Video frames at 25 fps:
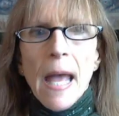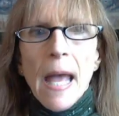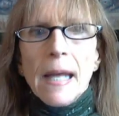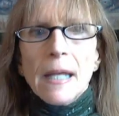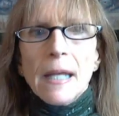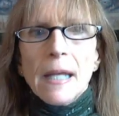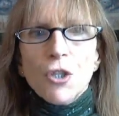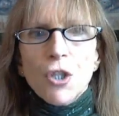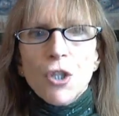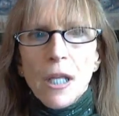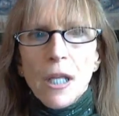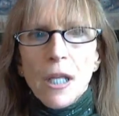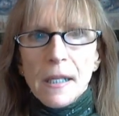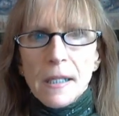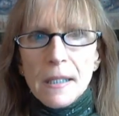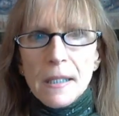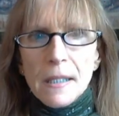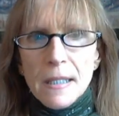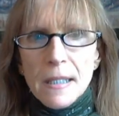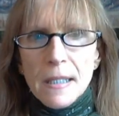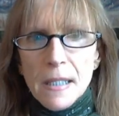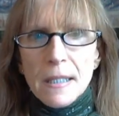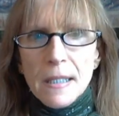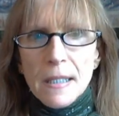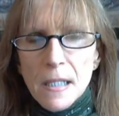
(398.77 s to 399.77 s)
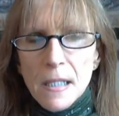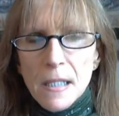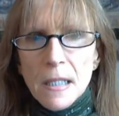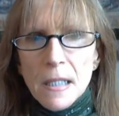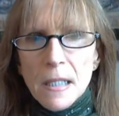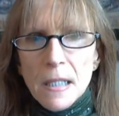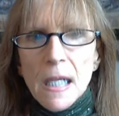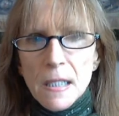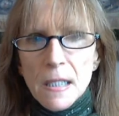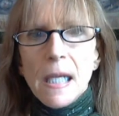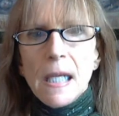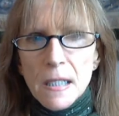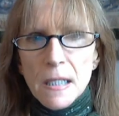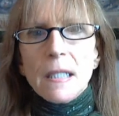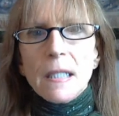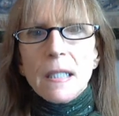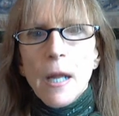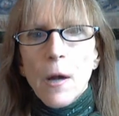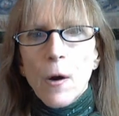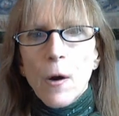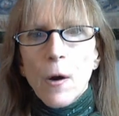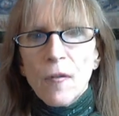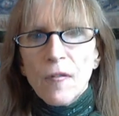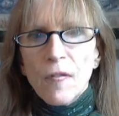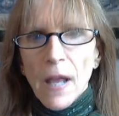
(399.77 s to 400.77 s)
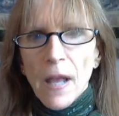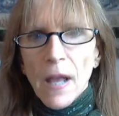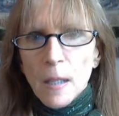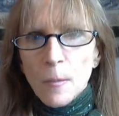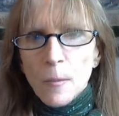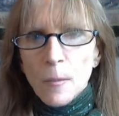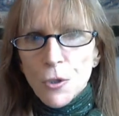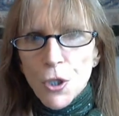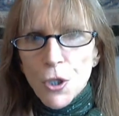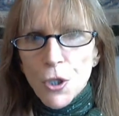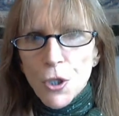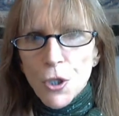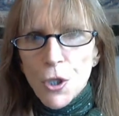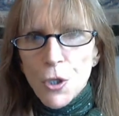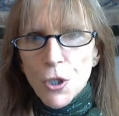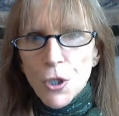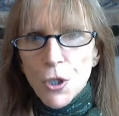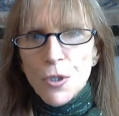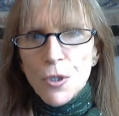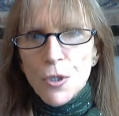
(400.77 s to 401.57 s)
Angelic assistance is now available to you,